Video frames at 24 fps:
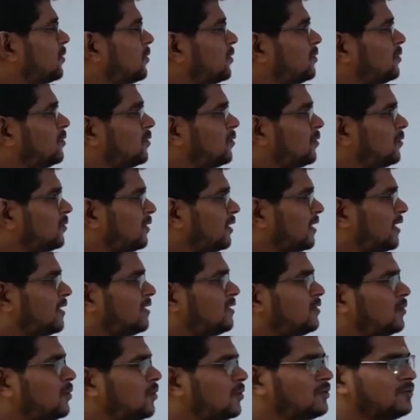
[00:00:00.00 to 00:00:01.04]
unknown, known,
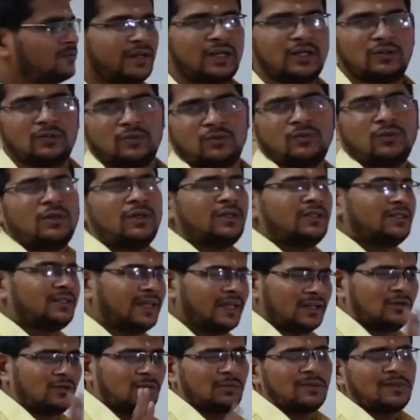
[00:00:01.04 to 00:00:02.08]
and known value.
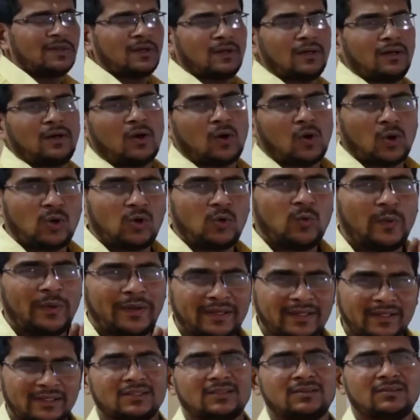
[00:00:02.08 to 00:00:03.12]
There will be a,
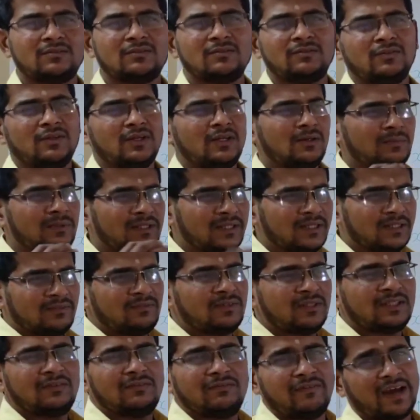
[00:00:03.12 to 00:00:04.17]
always will be
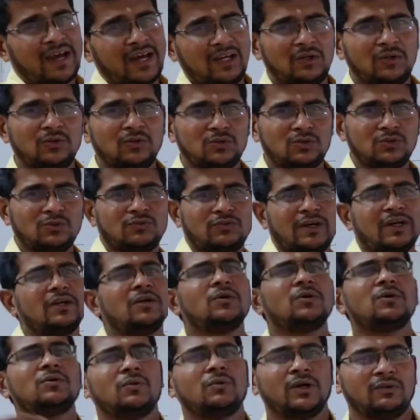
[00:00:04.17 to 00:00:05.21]
given values to
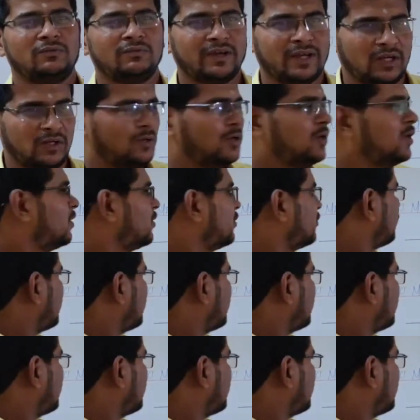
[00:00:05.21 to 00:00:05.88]
find out one value.